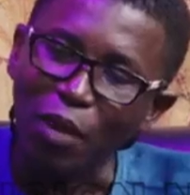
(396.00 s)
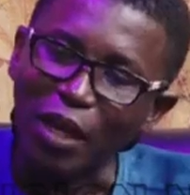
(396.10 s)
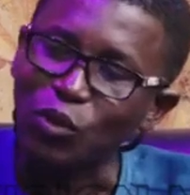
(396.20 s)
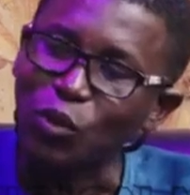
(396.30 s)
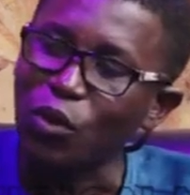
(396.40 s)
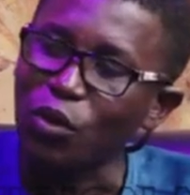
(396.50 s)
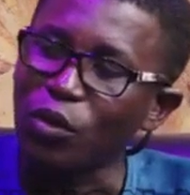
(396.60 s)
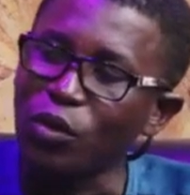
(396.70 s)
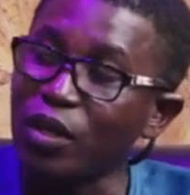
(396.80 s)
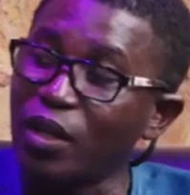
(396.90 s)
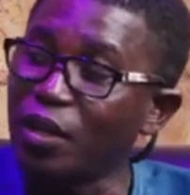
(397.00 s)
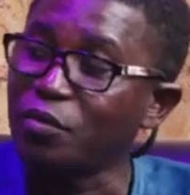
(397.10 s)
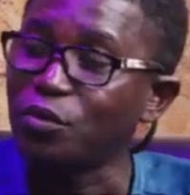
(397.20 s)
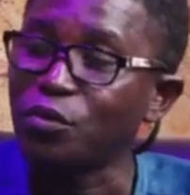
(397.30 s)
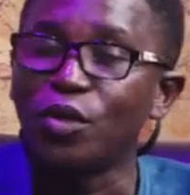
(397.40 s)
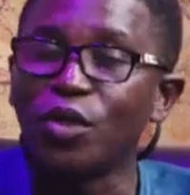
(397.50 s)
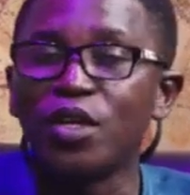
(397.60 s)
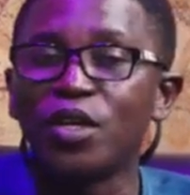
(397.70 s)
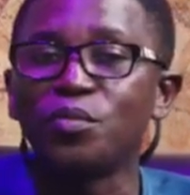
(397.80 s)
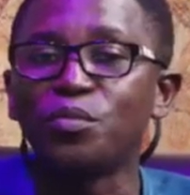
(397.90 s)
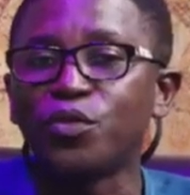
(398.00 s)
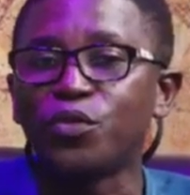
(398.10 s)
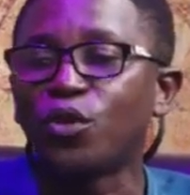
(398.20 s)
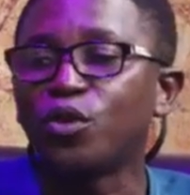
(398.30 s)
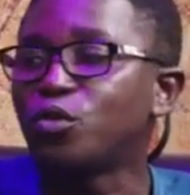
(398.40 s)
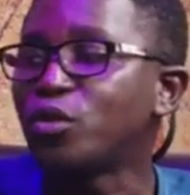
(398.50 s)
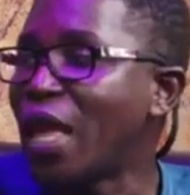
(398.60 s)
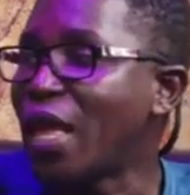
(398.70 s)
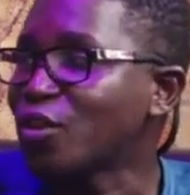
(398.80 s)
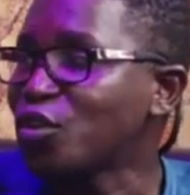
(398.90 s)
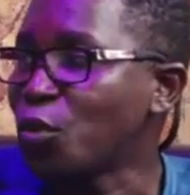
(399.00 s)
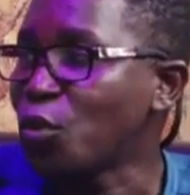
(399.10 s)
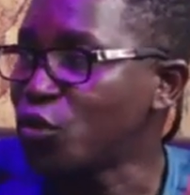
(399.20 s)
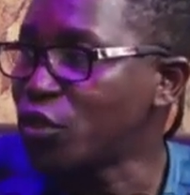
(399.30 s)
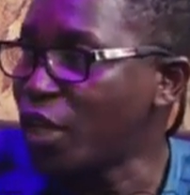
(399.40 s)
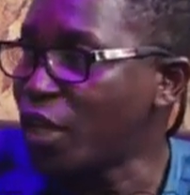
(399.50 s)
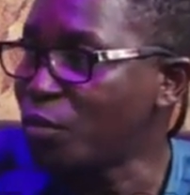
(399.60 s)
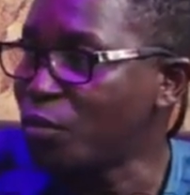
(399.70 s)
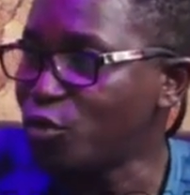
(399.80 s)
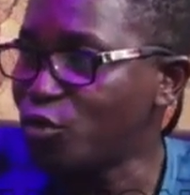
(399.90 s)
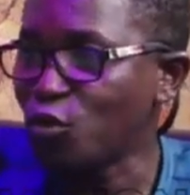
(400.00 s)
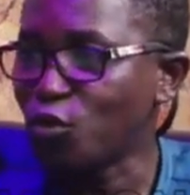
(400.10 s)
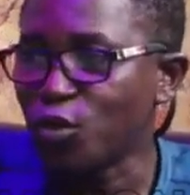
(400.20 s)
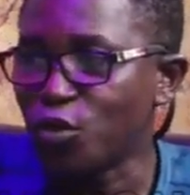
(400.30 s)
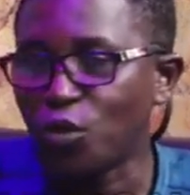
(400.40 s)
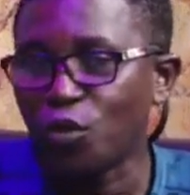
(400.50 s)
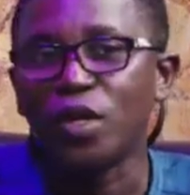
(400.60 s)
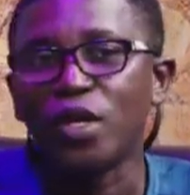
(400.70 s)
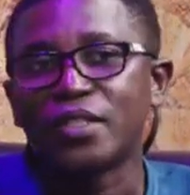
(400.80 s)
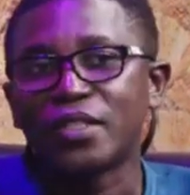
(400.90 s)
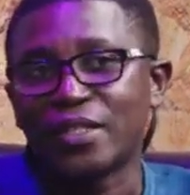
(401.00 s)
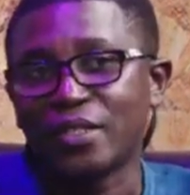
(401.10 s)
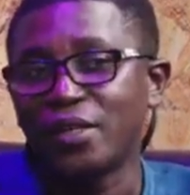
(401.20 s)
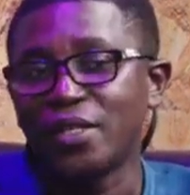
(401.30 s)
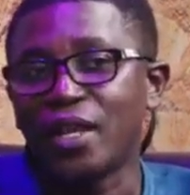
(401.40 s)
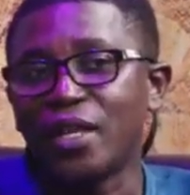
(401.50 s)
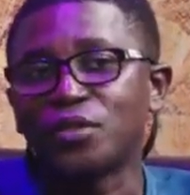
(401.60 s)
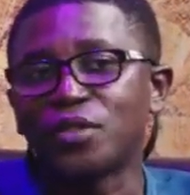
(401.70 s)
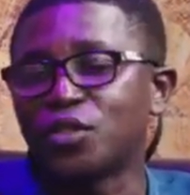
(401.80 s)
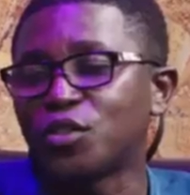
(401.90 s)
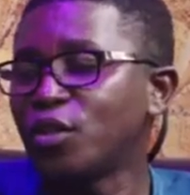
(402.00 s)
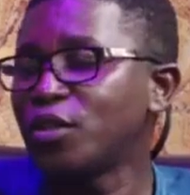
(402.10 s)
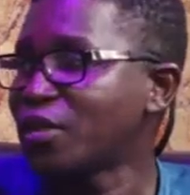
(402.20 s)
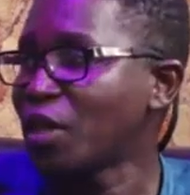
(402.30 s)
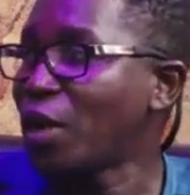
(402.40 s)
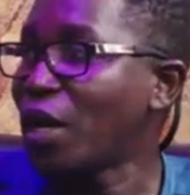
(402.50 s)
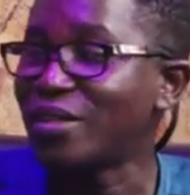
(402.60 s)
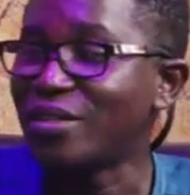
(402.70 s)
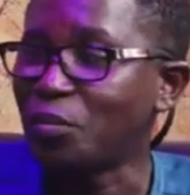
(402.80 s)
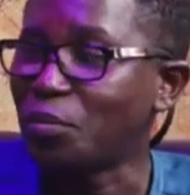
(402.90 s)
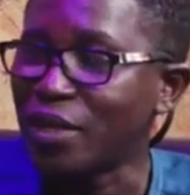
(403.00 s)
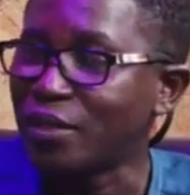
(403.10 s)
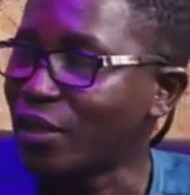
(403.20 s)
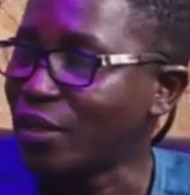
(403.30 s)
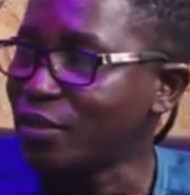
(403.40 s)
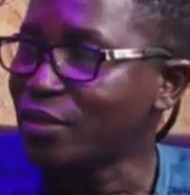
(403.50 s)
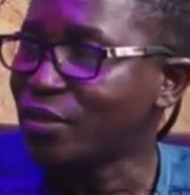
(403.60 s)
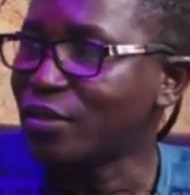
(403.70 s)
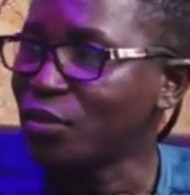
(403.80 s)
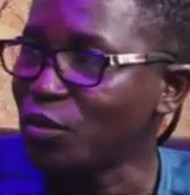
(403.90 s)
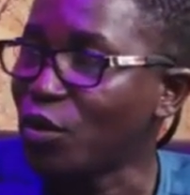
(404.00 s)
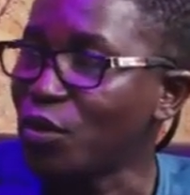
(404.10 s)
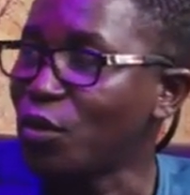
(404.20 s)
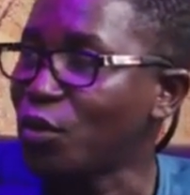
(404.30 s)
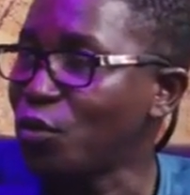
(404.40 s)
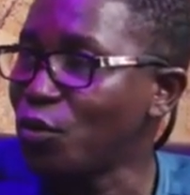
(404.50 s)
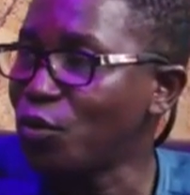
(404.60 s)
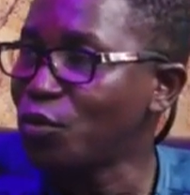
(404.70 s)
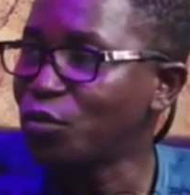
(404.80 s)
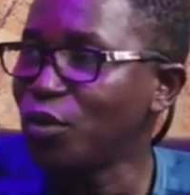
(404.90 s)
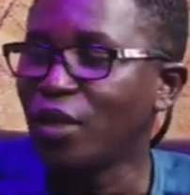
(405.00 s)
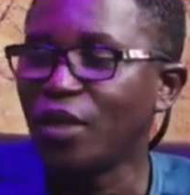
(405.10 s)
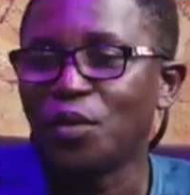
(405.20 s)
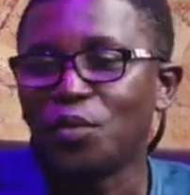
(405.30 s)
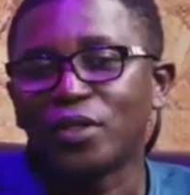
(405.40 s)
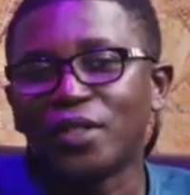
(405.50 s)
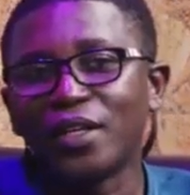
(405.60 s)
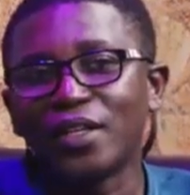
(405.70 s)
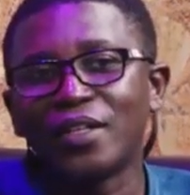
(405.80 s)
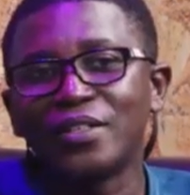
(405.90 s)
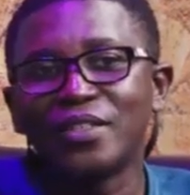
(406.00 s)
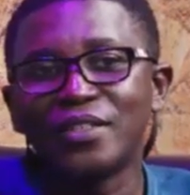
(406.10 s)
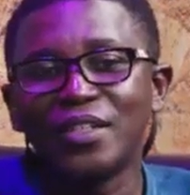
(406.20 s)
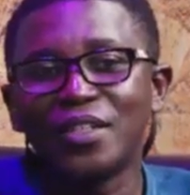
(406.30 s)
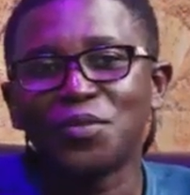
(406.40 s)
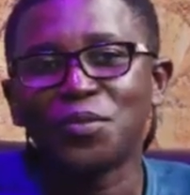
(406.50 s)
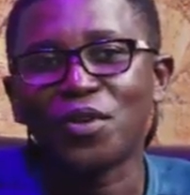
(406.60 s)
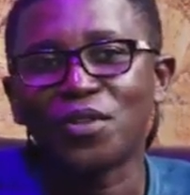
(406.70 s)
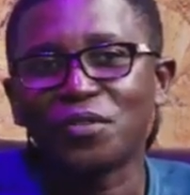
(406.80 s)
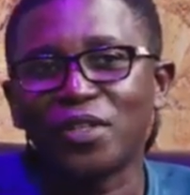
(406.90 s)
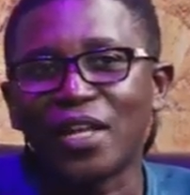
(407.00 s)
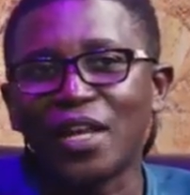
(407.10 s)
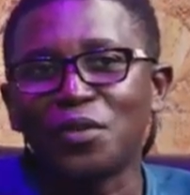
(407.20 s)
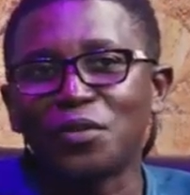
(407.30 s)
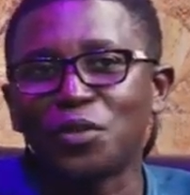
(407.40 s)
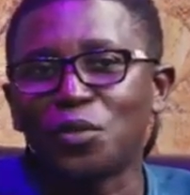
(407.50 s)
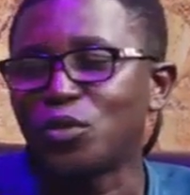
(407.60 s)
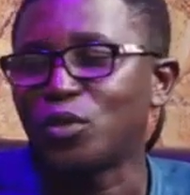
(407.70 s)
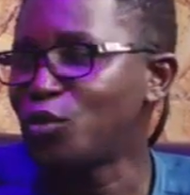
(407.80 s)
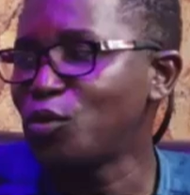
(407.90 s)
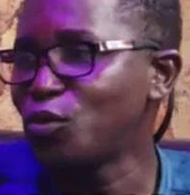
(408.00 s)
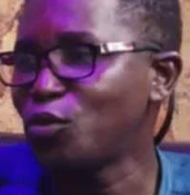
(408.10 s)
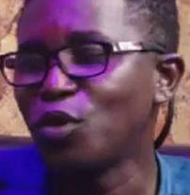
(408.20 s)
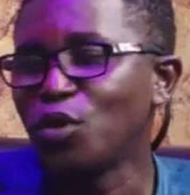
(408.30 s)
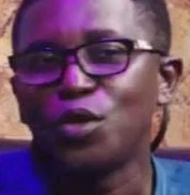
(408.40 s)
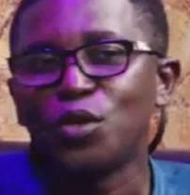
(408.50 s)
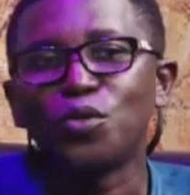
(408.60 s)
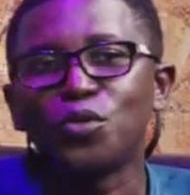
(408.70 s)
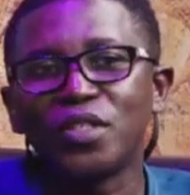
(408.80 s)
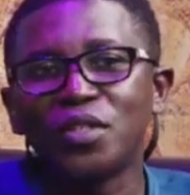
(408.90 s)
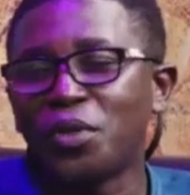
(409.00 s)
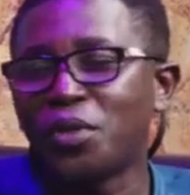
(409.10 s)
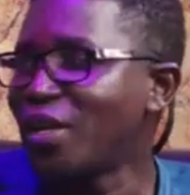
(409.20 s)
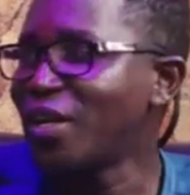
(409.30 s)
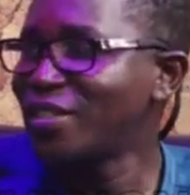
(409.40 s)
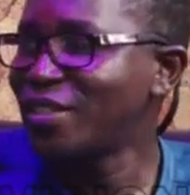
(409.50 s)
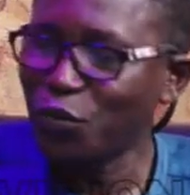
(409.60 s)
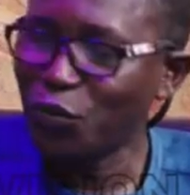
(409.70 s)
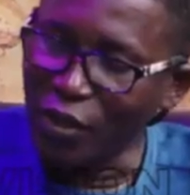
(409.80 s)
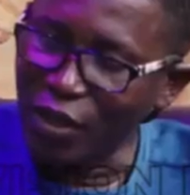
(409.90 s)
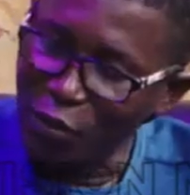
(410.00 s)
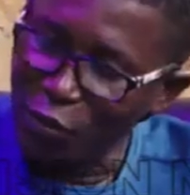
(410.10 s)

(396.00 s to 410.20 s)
mature level before you now expose them to, you know, tertiary education is about independence. You're on your own. But there again, these days, because of the kind of job we do, you will see parents still filling